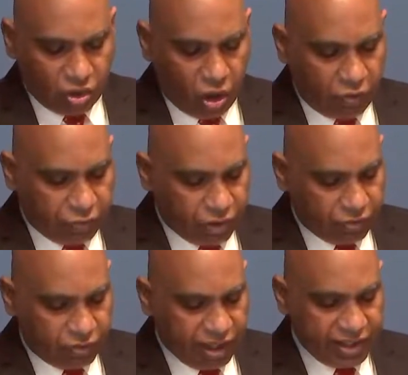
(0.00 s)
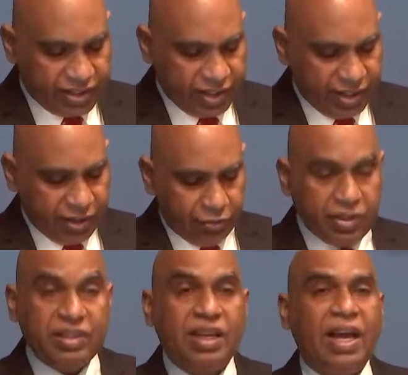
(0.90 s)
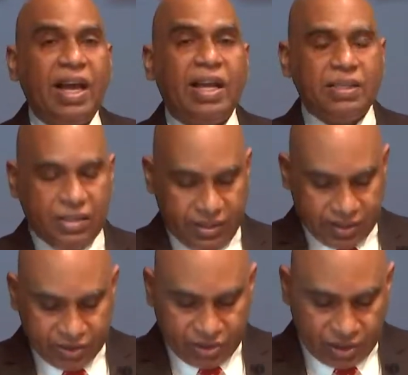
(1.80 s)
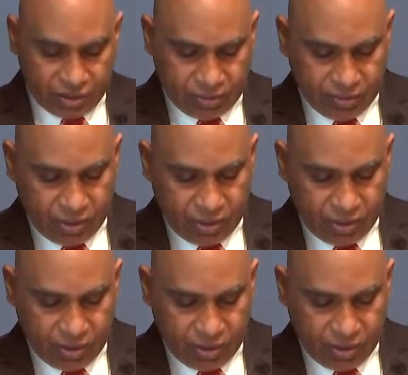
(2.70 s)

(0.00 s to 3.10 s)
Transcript: offer of grace with an insult.